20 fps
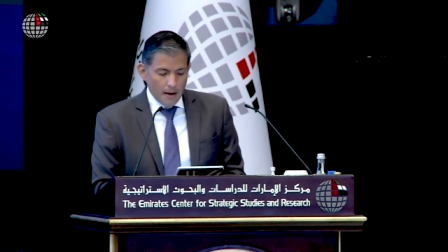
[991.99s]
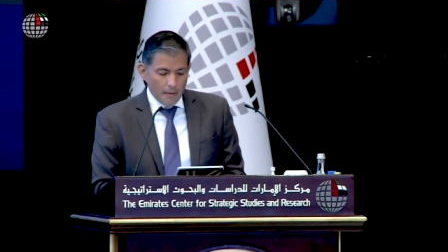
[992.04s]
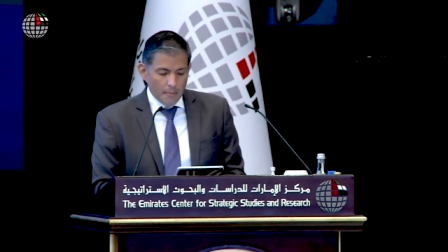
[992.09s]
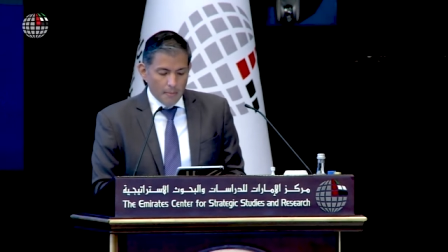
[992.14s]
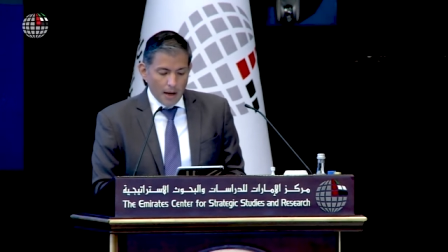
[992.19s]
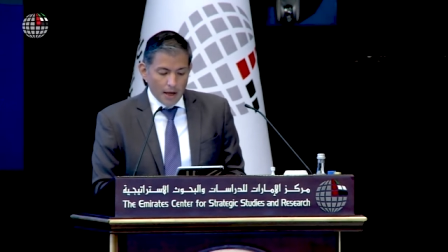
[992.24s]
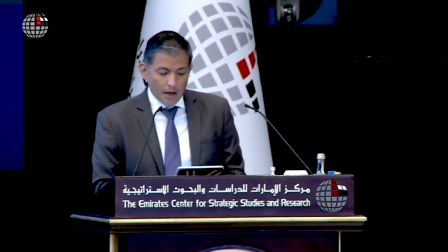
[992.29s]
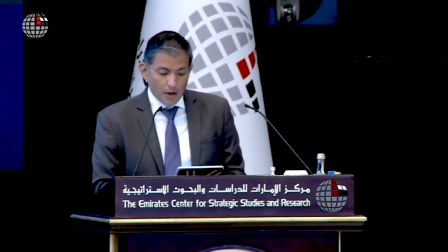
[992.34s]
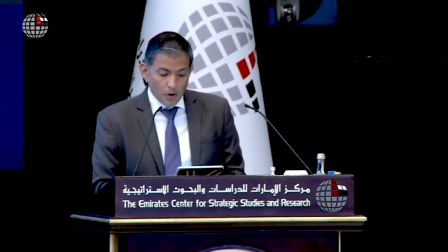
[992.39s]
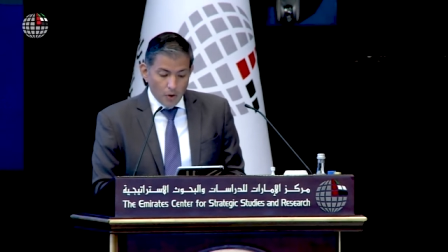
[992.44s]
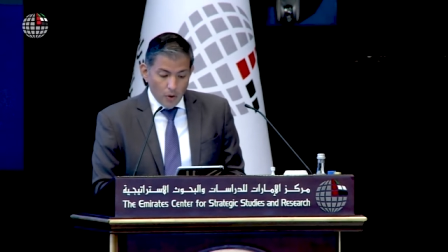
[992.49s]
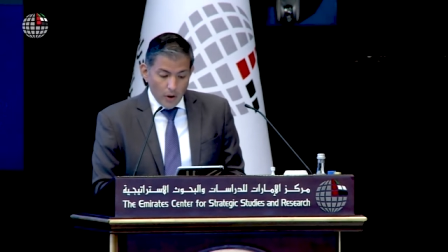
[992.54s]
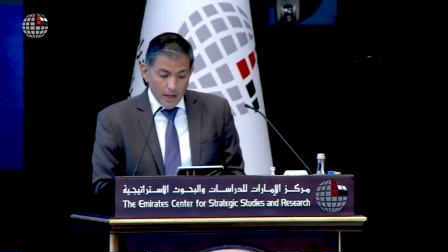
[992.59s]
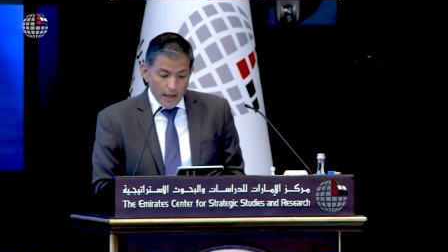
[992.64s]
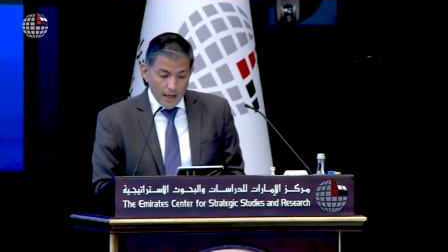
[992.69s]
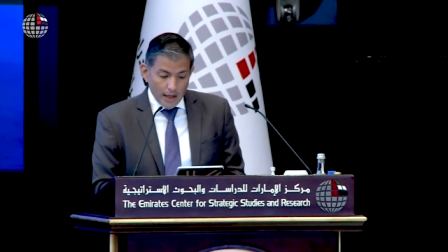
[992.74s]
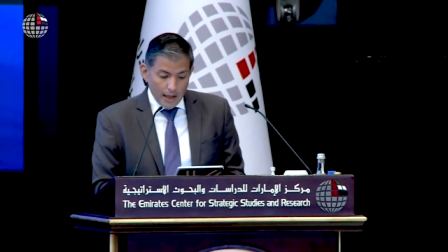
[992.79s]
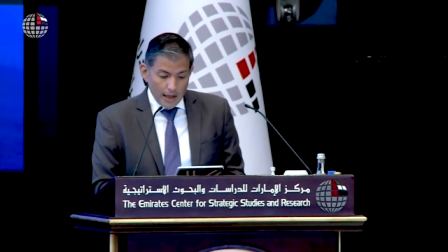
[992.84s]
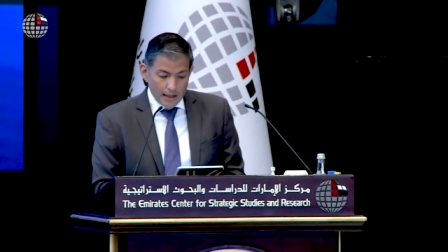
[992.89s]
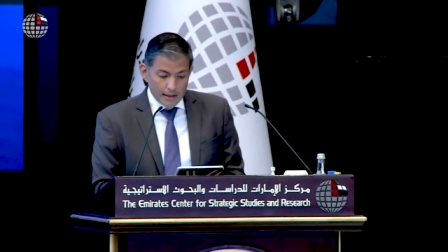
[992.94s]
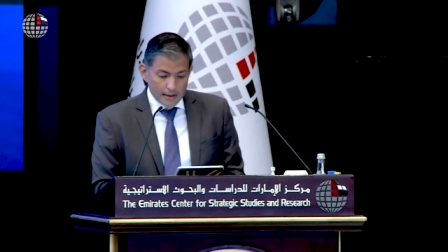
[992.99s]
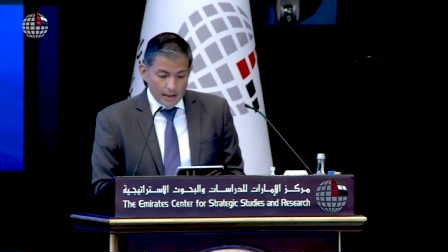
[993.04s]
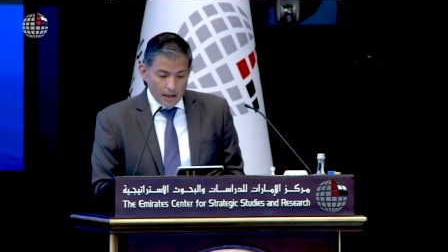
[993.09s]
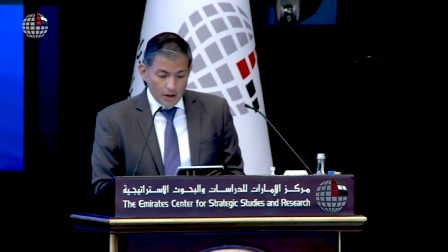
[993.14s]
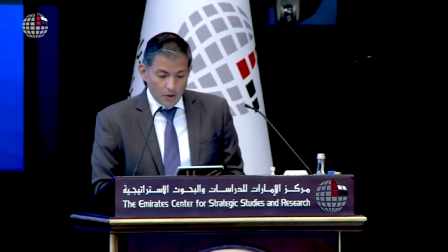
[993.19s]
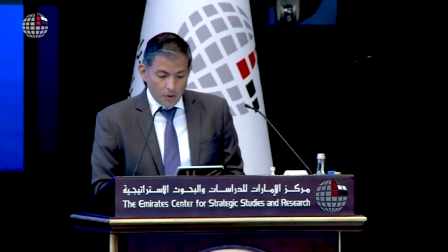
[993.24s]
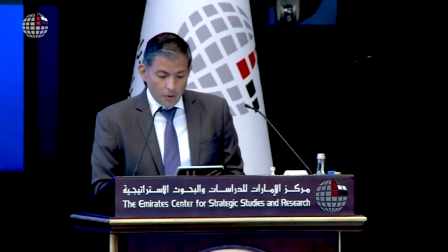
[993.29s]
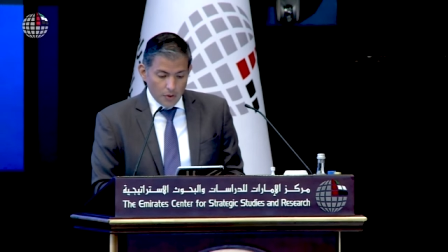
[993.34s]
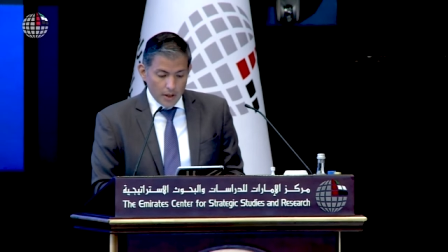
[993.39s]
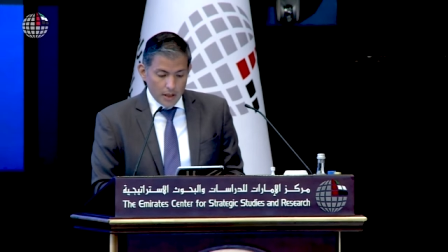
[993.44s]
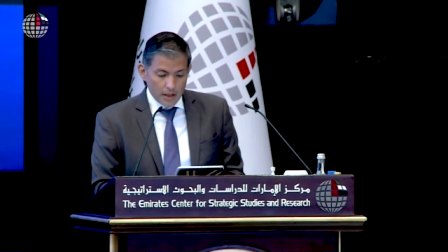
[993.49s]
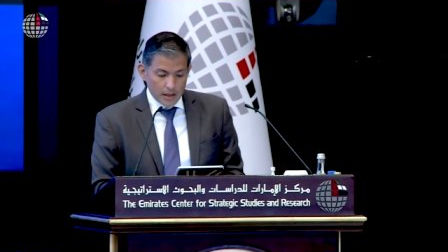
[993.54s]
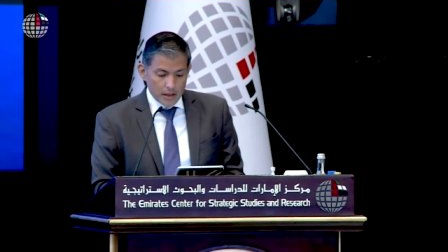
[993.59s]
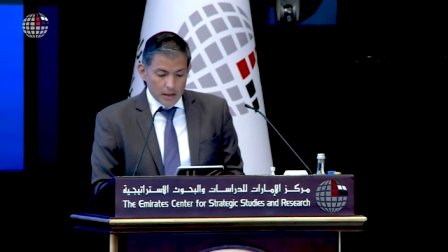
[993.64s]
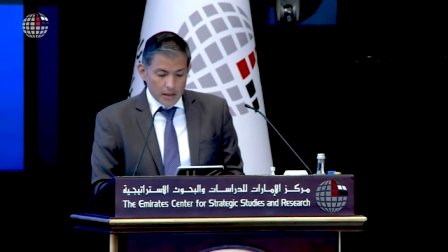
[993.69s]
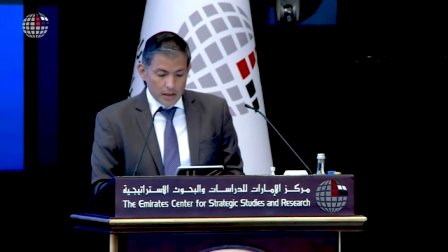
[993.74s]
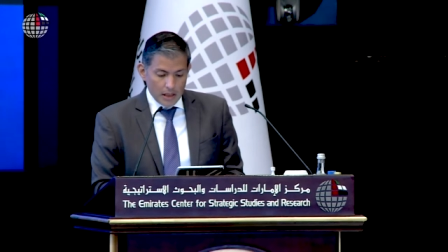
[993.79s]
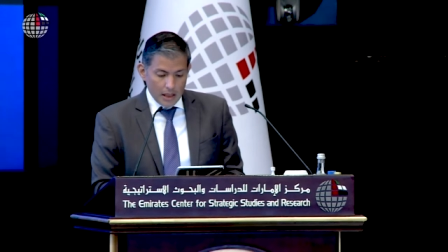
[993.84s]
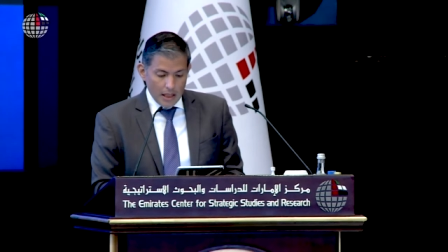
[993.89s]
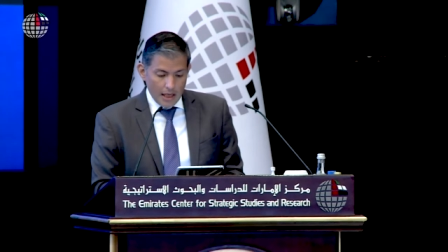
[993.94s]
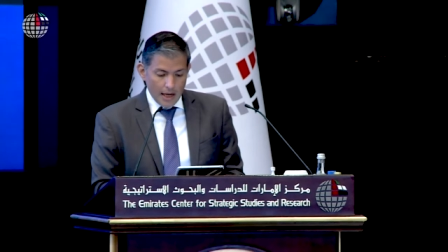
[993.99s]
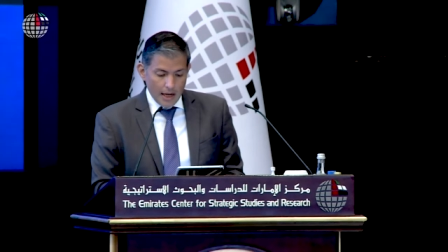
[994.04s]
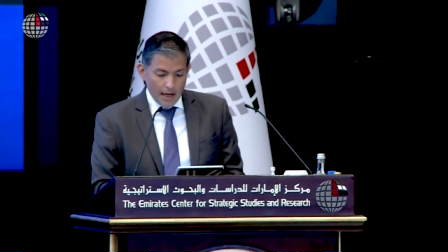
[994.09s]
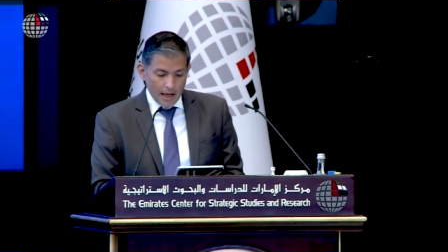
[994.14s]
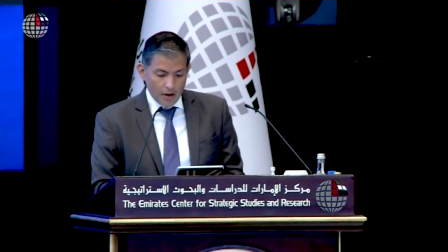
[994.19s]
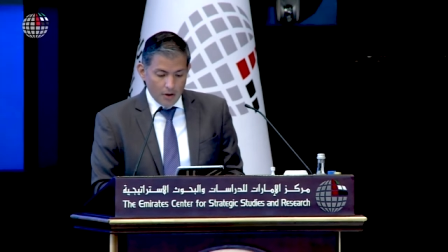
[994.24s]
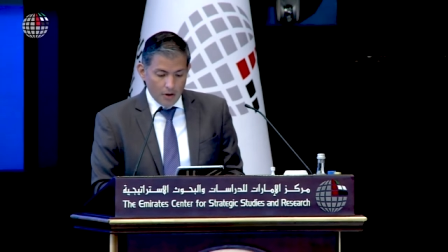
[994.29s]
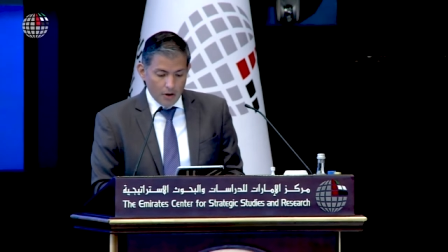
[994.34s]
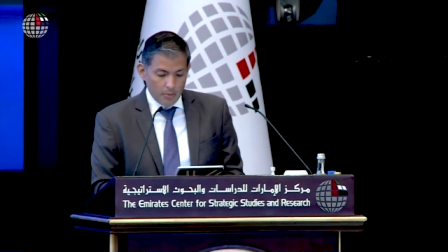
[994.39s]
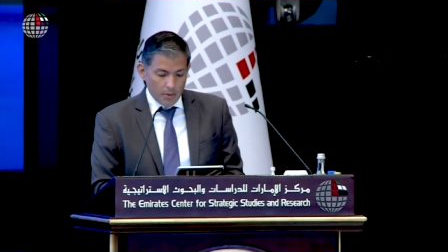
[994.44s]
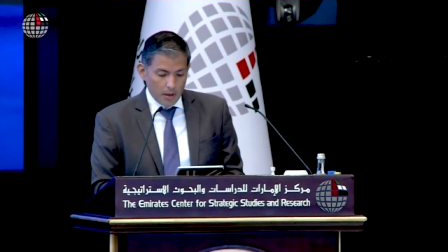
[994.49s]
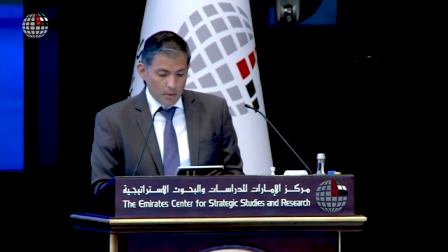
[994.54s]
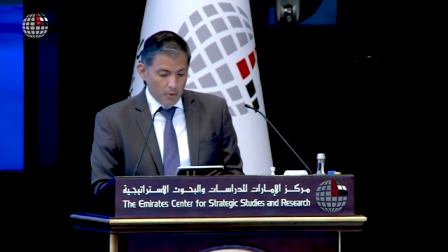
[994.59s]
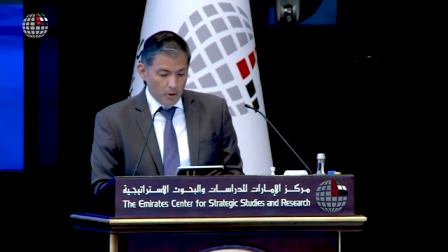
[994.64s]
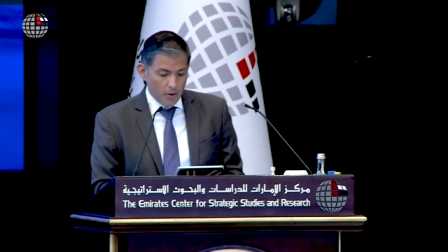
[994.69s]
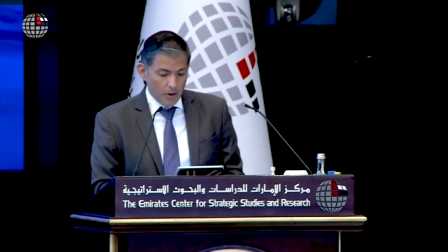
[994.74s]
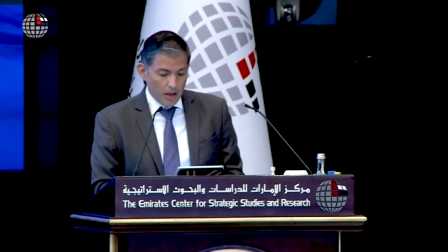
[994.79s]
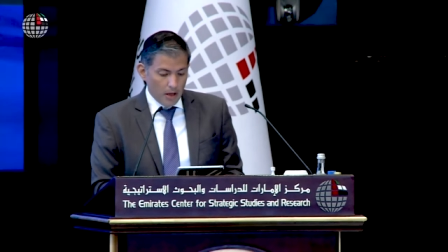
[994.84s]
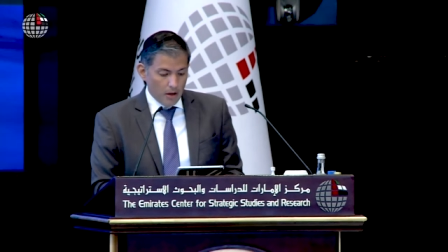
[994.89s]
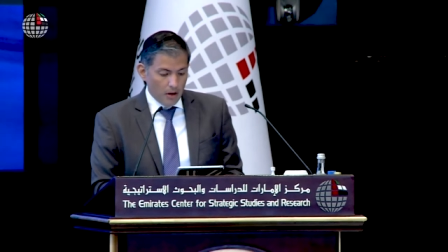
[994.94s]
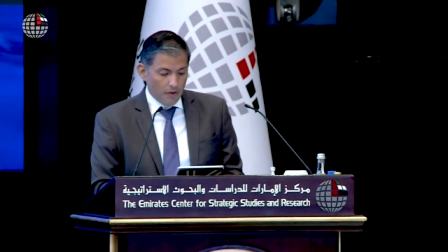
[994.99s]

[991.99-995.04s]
by going against the current Chilean economic model